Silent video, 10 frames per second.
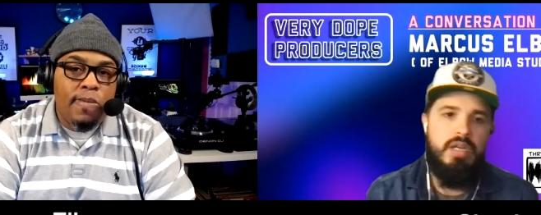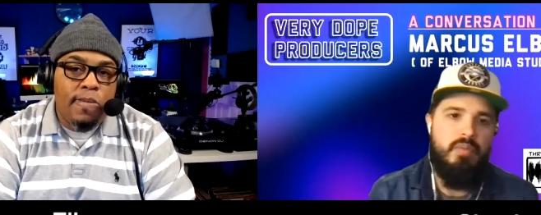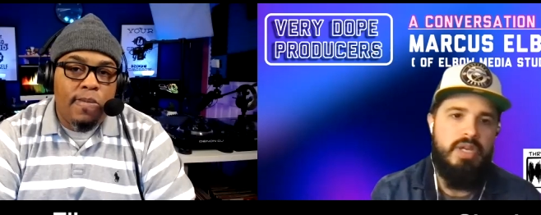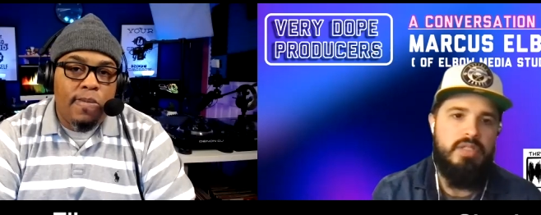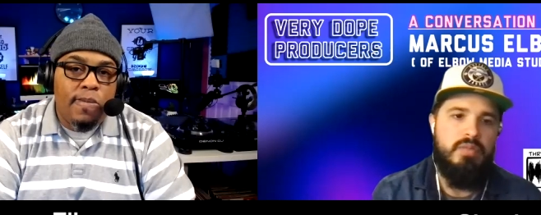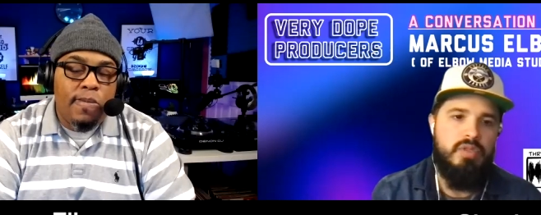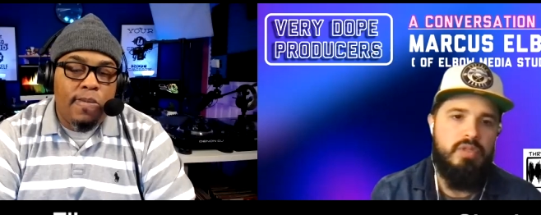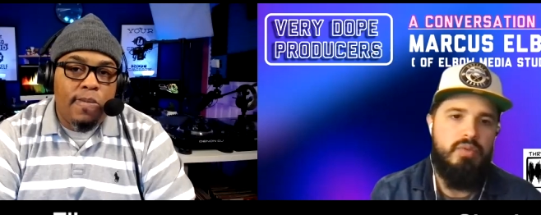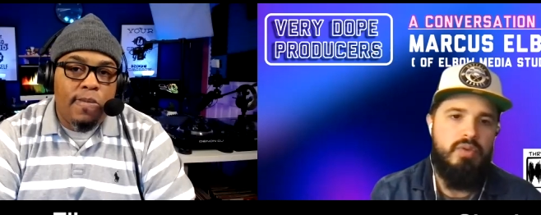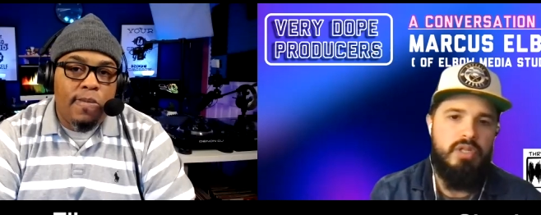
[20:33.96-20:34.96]
Speaker 1: come back to
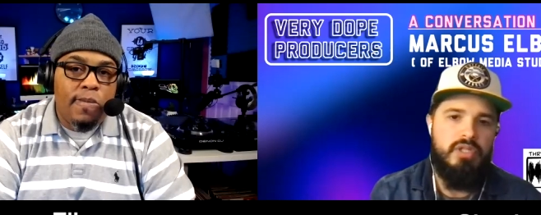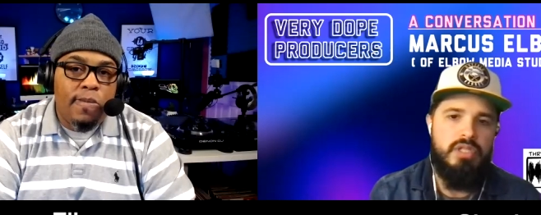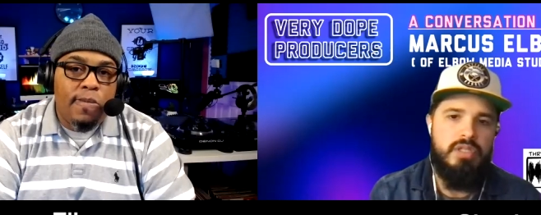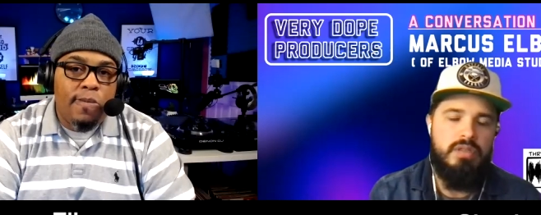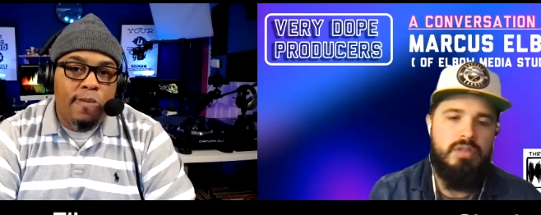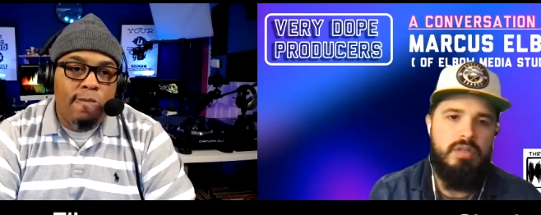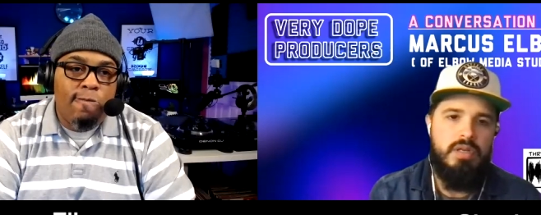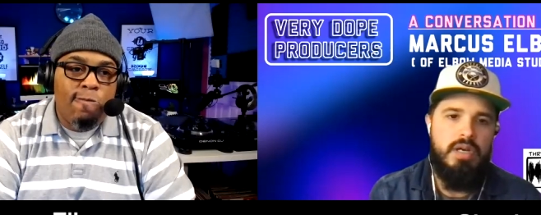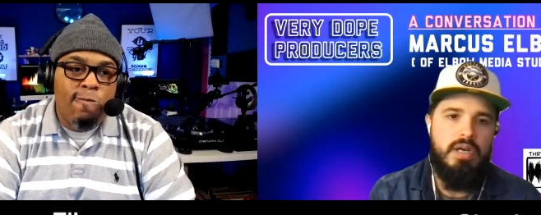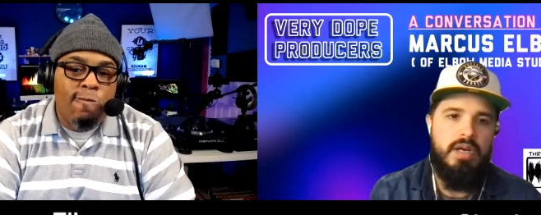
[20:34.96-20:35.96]
music production.
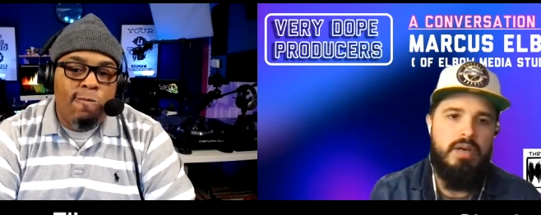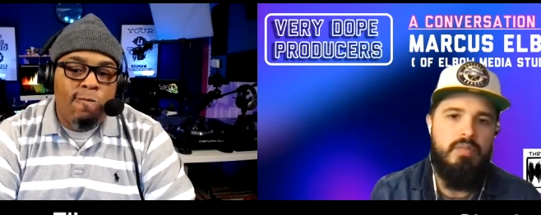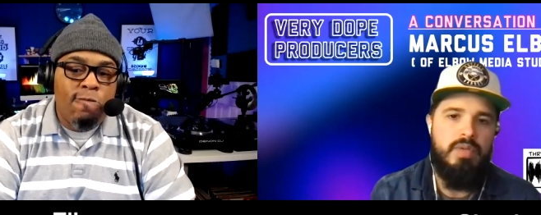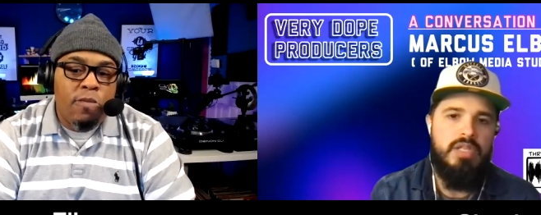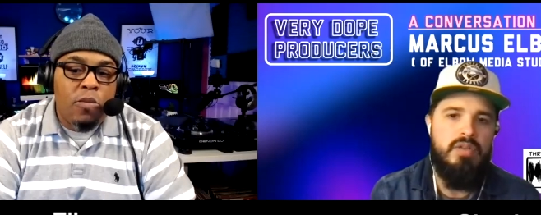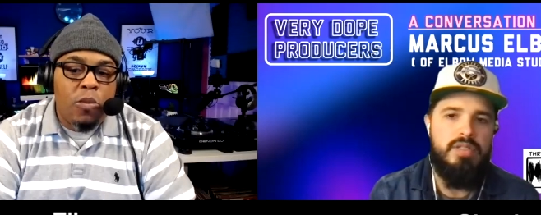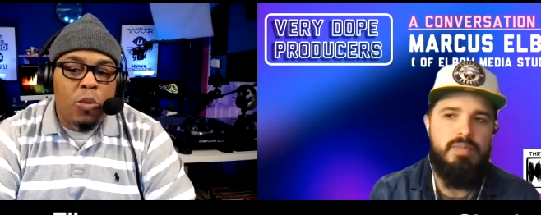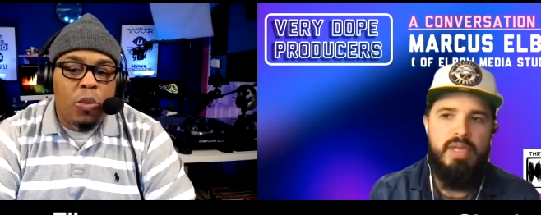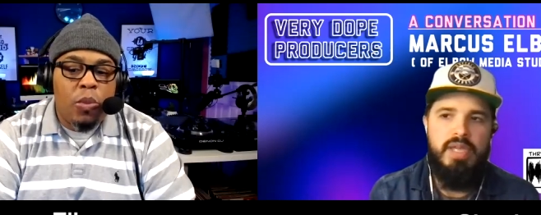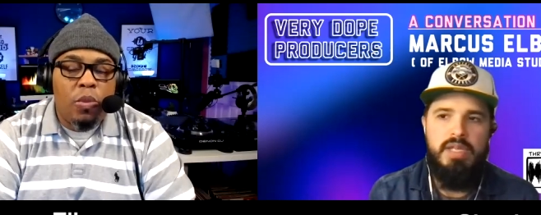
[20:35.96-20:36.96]
Um, can you
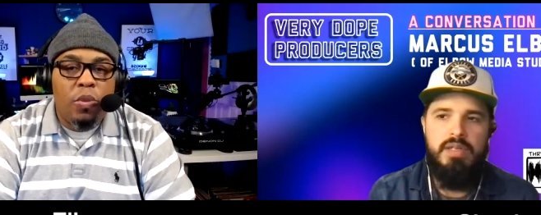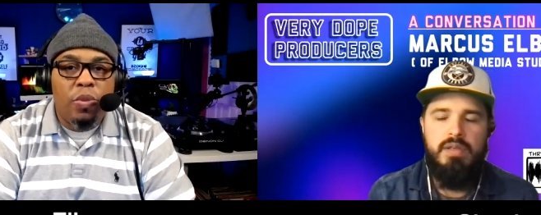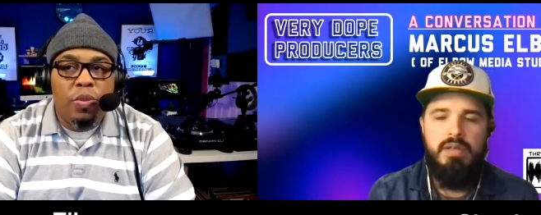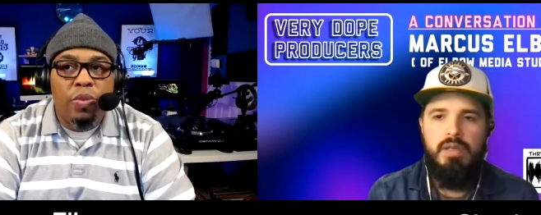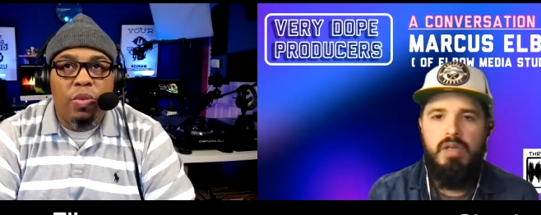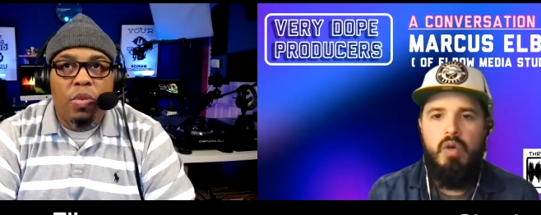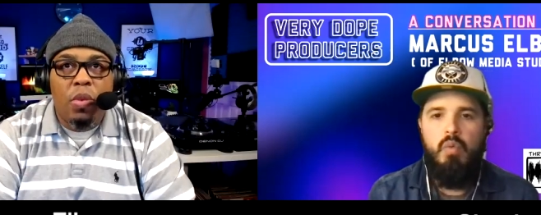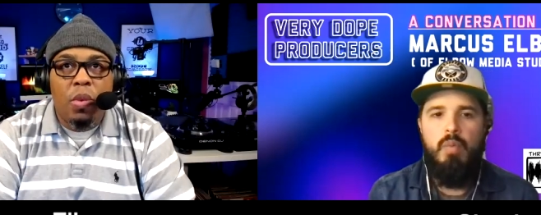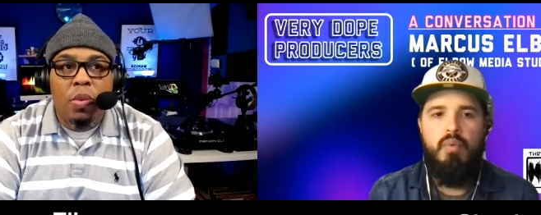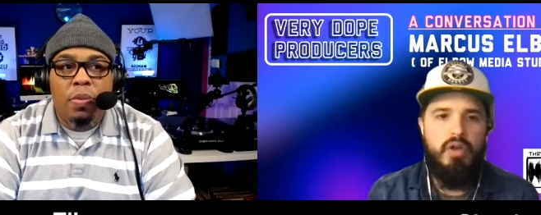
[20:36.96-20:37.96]
explain
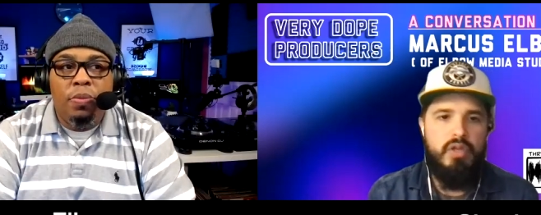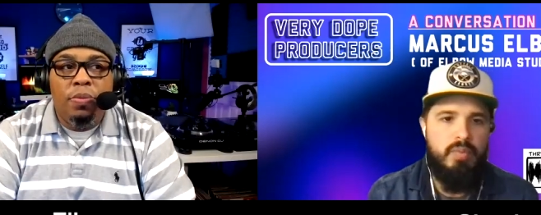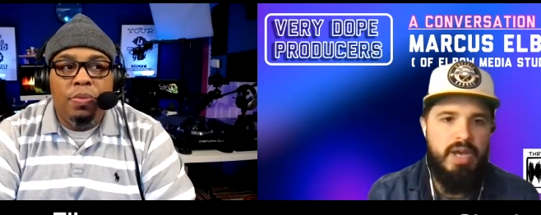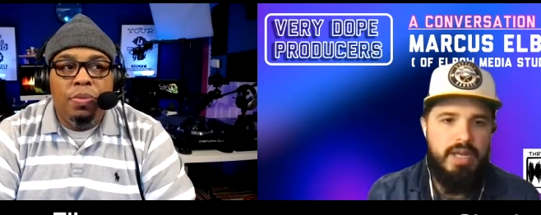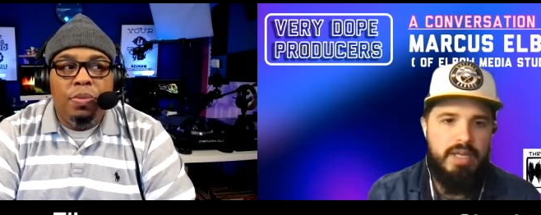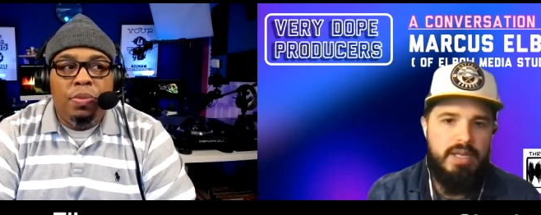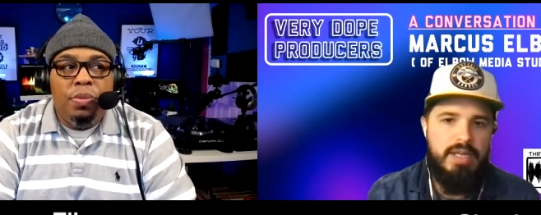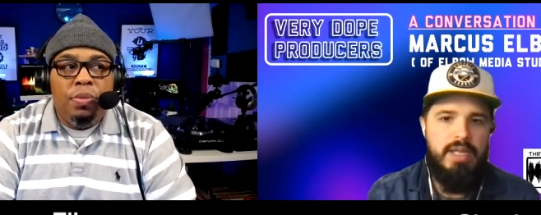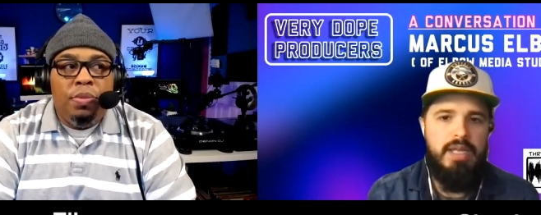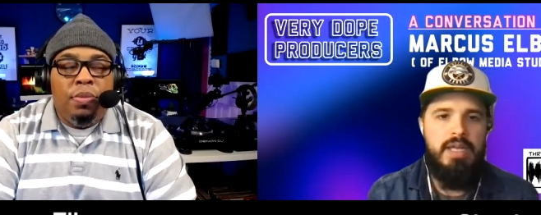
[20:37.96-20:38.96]
what brought you back
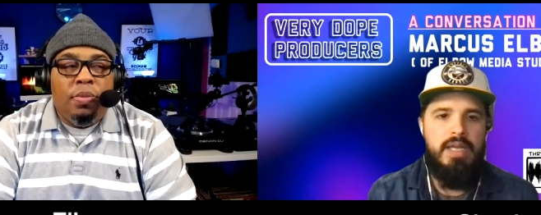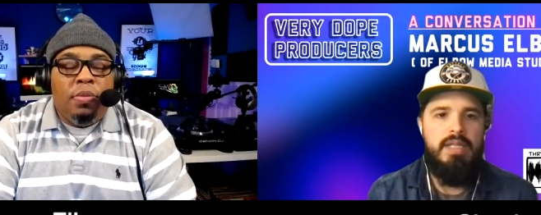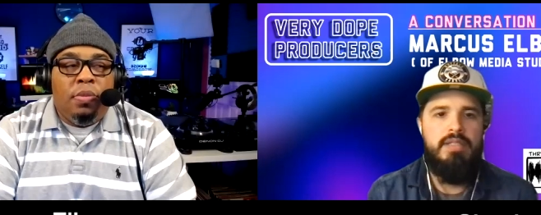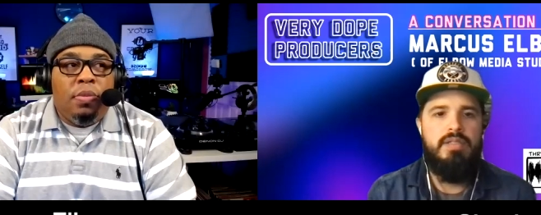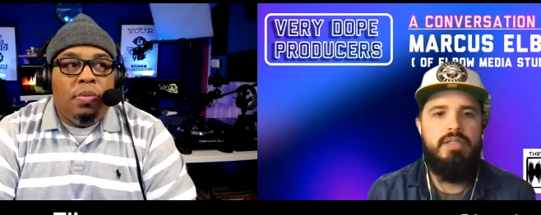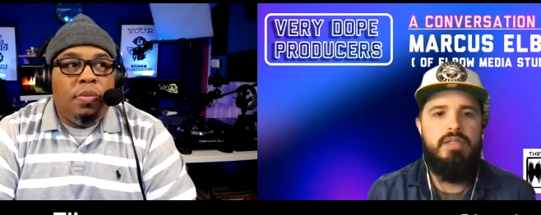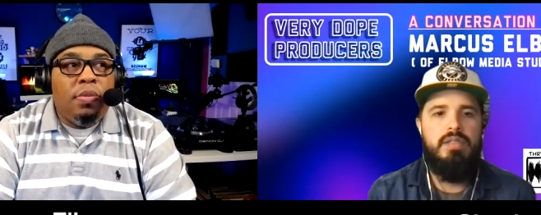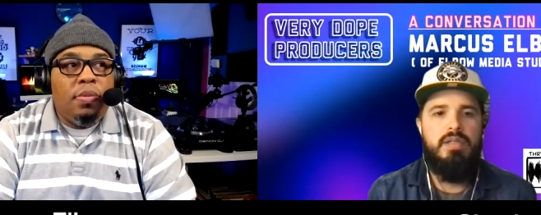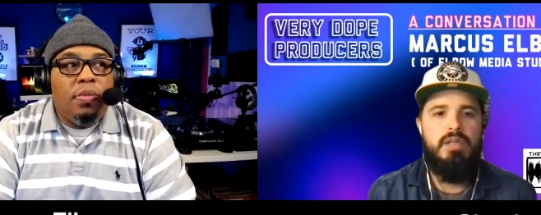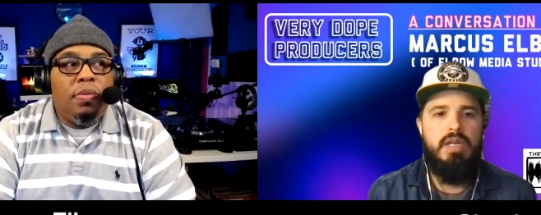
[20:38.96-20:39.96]
and
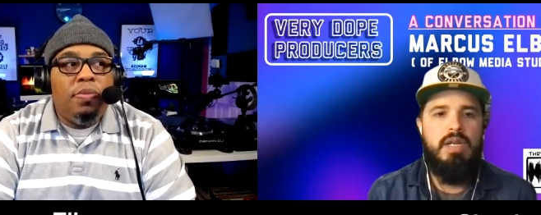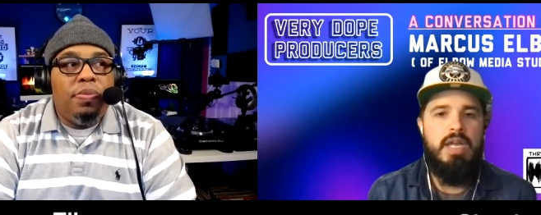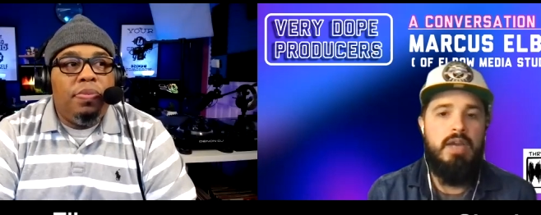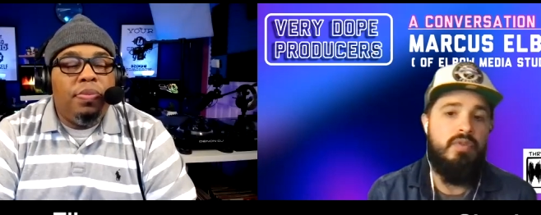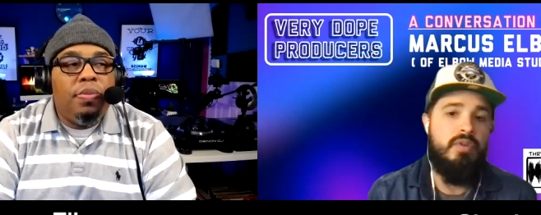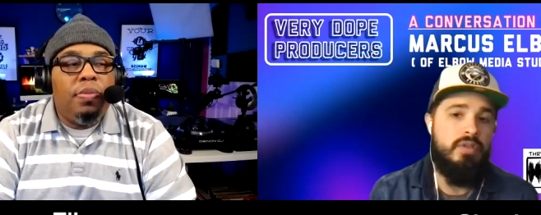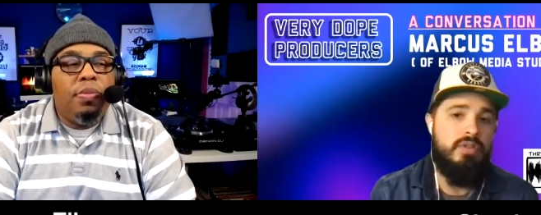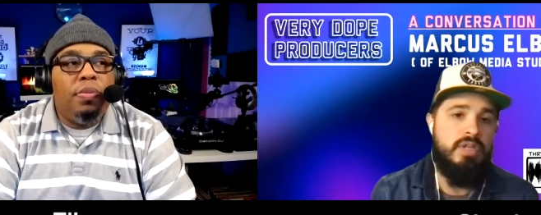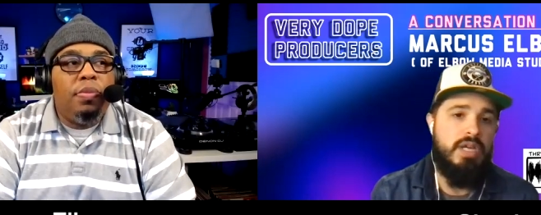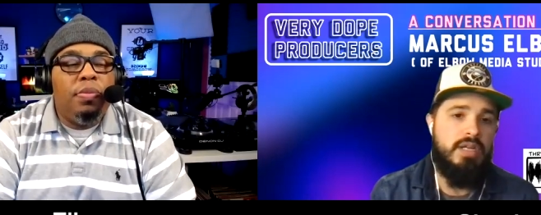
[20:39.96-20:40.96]
mm-hmm. and after
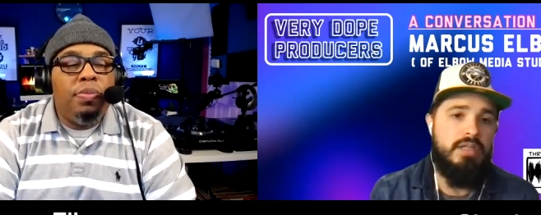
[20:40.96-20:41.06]
you kind of